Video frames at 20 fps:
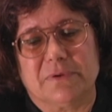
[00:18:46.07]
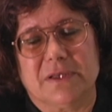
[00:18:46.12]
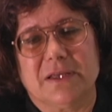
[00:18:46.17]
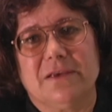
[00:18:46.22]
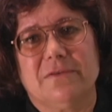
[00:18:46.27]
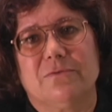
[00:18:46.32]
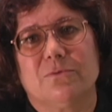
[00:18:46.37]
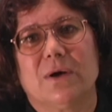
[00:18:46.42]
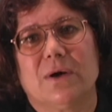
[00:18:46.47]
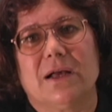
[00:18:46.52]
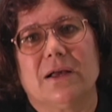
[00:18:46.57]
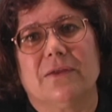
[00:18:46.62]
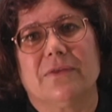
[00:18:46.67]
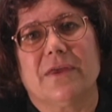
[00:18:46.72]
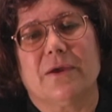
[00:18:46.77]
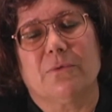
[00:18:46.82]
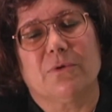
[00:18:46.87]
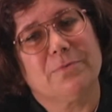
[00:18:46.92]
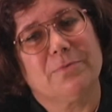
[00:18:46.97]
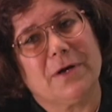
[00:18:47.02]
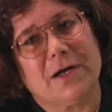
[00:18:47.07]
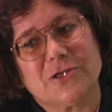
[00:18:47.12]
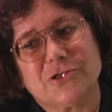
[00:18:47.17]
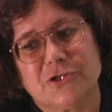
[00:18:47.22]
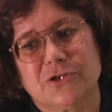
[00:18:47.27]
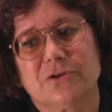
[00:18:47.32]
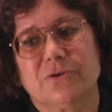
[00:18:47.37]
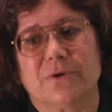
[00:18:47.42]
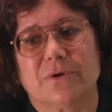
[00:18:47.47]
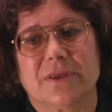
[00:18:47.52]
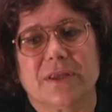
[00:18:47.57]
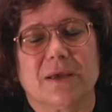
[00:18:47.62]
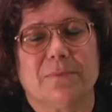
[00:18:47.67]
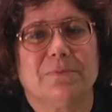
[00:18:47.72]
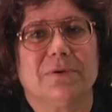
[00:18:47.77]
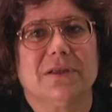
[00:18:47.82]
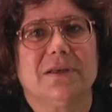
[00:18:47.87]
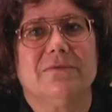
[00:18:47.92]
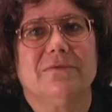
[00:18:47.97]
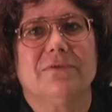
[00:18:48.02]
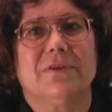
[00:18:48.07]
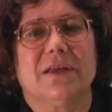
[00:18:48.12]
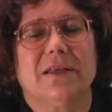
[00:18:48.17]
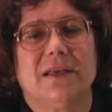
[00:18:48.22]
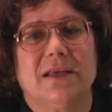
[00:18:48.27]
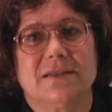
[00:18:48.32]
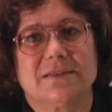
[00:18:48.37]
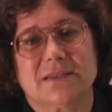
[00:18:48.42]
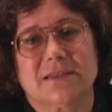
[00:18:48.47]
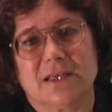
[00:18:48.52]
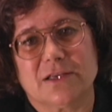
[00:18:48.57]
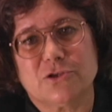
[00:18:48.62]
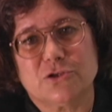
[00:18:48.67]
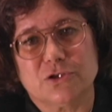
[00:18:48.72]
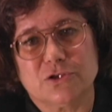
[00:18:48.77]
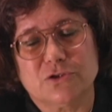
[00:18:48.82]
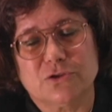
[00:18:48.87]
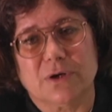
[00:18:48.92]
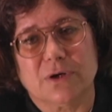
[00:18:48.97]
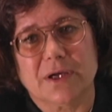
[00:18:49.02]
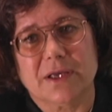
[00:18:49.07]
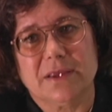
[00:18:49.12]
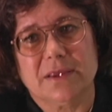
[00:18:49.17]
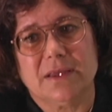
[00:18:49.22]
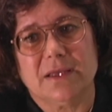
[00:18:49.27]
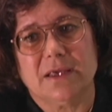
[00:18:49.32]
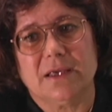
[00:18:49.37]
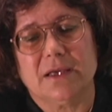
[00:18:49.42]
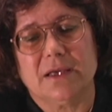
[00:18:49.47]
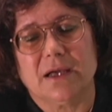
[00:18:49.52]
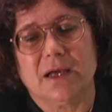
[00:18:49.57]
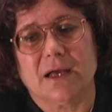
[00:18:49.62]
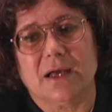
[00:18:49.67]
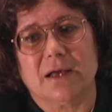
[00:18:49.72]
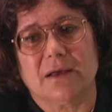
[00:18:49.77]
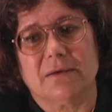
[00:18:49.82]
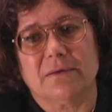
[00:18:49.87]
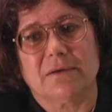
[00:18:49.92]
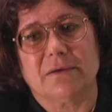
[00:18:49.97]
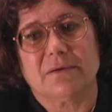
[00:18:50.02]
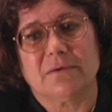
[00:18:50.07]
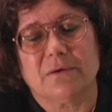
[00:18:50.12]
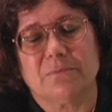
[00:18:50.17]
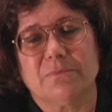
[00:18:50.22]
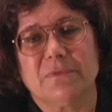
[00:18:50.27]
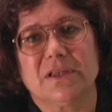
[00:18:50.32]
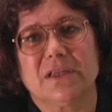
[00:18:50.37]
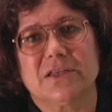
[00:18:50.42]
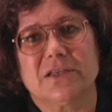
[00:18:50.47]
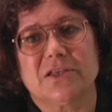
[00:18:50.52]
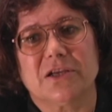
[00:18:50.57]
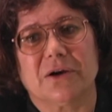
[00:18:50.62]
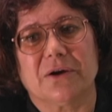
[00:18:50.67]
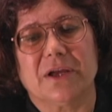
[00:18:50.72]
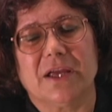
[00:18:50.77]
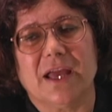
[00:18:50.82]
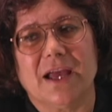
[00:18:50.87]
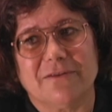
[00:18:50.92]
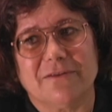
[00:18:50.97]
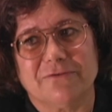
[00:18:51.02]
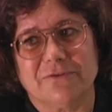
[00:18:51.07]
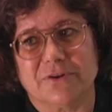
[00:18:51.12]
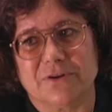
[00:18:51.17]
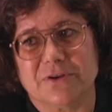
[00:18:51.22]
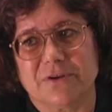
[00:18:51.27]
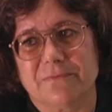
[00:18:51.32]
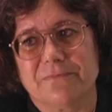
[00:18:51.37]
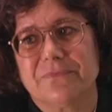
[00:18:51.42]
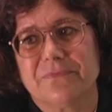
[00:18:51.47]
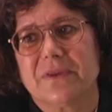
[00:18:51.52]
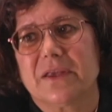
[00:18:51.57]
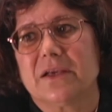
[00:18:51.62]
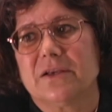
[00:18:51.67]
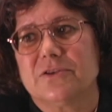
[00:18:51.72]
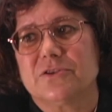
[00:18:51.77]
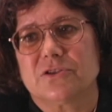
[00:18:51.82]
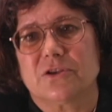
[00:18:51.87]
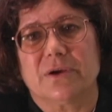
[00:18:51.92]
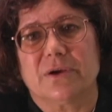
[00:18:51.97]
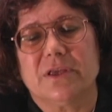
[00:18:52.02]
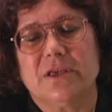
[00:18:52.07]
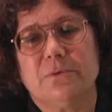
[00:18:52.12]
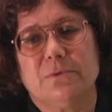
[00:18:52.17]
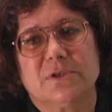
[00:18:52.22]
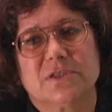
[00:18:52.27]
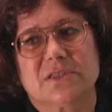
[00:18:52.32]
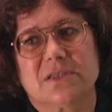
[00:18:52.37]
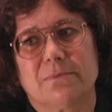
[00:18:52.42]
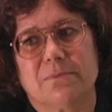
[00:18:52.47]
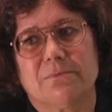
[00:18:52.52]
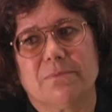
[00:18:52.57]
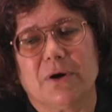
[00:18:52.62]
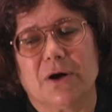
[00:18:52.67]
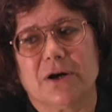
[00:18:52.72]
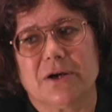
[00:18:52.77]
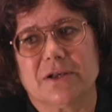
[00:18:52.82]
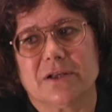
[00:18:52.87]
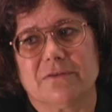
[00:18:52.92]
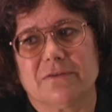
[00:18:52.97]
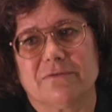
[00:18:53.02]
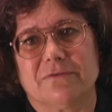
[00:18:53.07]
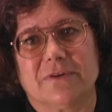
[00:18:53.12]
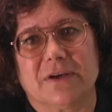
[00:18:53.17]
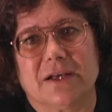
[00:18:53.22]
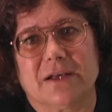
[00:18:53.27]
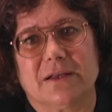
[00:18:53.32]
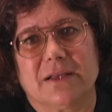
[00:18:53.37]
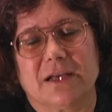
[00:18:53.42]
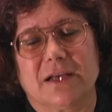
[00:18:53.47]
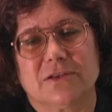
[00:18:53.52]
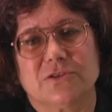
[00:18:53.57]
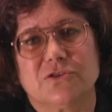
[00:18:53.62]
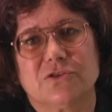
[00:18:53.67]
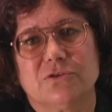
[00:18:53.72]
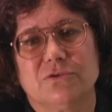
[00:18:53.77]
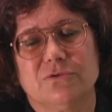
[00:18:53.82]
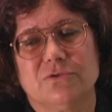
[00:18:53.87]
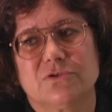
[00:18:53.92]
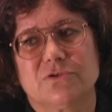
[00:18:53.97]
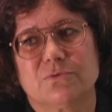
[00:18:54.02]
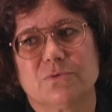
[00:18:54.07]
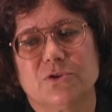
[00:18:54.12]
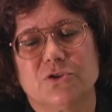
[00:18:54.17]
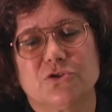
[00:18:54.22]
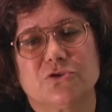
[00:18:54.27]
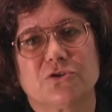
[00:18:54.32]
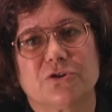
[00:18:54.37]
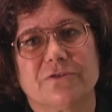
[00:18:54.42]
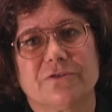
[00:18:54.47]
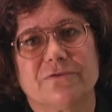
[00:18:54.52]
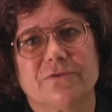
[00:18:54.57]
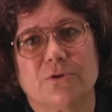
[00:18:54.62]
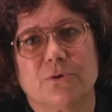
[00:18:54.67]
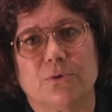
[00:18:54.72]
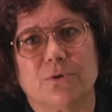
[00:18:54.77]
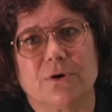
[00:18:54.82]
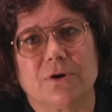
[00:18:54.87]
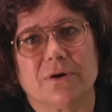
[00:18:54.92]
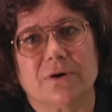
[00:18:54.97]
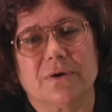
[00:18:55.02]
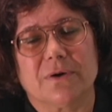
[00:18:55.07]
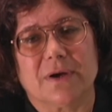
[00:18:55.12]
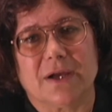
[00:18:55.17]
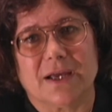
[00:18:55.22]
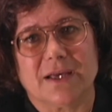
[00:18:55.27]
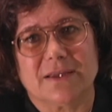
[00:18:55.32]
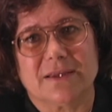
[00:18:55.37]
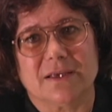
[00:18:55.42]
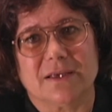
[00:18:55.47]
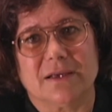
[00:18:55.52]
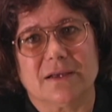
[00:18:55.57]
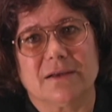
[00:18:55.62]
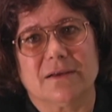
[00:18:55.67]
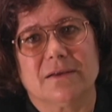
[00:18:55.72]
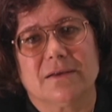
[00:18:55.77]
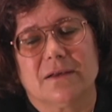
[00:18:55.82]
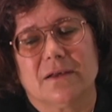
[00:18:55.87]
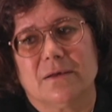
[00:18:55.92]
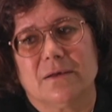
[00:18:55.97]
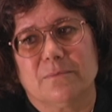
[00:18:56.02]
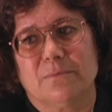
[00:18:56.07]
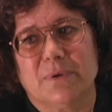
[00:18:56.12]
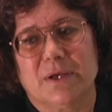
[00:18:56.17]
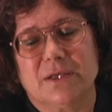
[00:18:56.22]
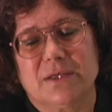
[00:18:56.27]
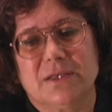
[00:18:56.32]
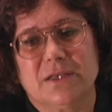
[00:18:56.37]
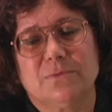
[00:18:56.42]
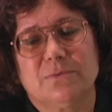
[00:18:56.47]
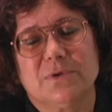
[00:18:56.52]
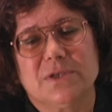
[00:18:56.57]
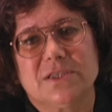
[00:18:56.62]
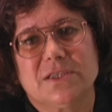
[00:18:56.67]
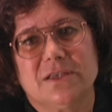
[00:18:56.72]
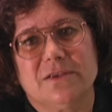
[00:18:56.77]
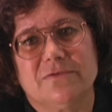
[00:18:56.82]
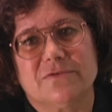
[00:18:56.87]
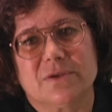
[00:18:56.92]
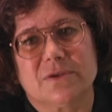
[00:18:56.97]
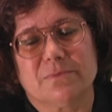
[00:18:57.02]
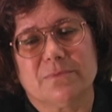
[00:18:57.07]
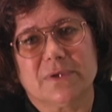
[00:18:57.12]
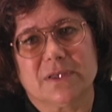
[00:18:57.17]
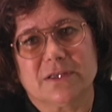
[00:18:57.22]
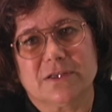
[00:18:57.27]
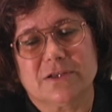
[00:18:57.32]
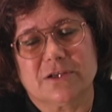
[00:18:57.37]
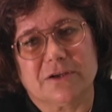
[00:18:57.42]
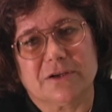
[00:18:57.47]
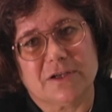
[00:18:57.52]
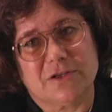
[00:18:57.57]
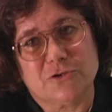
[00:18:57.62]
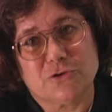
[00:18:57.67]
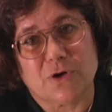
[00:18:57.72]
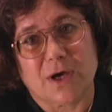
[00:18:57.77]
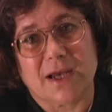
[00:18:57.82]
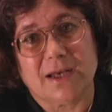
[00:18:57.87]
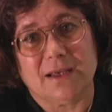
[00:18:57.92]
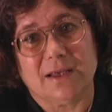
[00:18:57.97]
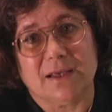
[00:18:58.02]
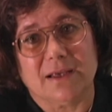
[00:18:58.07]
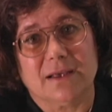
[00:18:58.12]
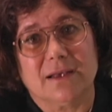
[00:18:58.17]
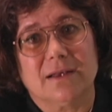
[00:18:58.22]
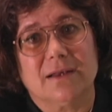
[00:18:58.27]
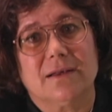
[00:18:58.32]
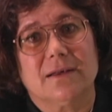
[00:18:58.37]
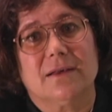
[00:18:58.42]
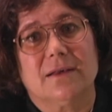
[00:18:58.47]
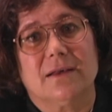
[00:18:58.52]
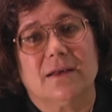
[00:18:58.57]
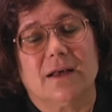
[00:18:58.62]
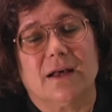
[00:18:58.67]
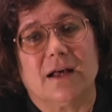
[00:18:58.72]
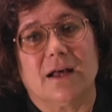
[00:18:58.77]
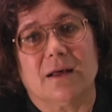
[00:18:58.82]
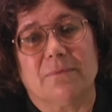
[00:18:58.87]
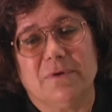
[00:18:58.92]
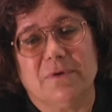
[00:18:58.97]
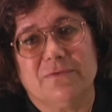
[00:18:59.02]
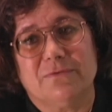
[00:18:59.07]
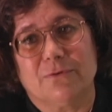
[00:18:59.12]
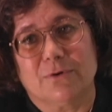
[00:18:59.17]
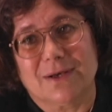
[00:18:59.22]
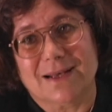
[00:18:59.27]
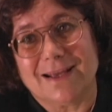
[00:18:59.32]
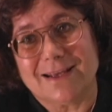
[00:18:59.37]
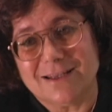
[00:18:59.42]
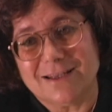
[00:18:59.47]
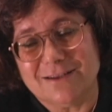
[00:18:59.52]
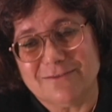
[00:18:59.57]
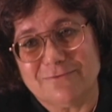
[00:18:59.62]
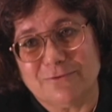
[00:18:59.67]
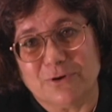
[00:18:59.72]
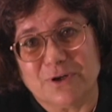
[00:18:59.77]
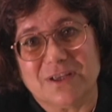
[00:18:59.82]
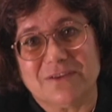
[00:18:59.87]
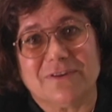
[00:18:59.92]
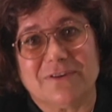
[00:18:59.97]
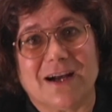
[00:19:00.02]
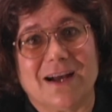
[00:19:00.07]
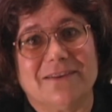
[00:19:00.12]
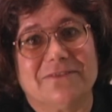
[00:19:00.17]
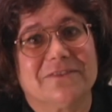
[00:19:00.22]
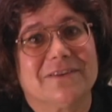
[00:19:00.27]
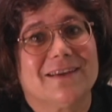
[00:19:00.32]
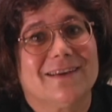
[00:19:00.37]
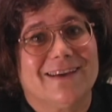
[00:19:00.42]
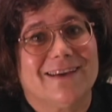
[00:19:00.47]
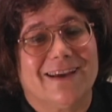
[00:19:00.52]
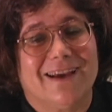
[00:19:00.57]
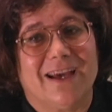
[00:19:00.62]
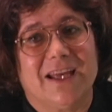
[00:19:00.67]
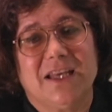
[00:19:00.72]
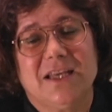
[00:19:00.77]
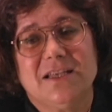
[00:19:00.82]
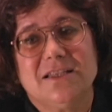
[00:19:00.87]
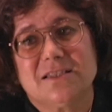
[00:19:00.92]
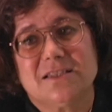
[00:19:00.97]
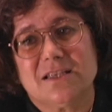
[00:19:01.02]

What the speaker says: believed, well, they were pressured, or they believed that, yes, they should join the military effort. So he was some part of like a student's reserve corps, I think, but did receive some military training before 1945. And